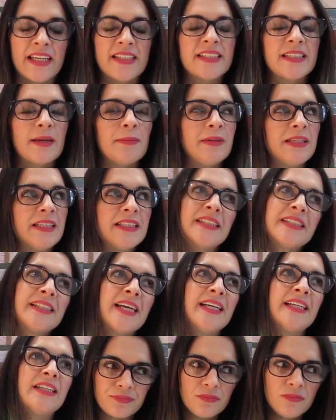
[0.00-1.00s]
Cause somebody had
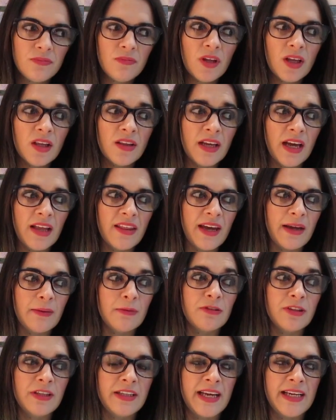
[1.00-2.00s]
said that they
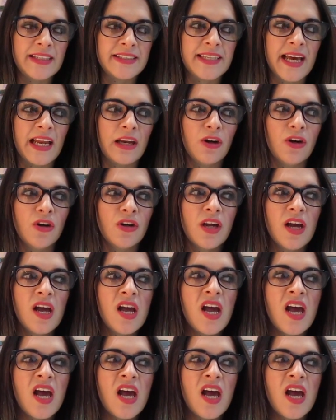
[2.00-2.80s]
were in their salon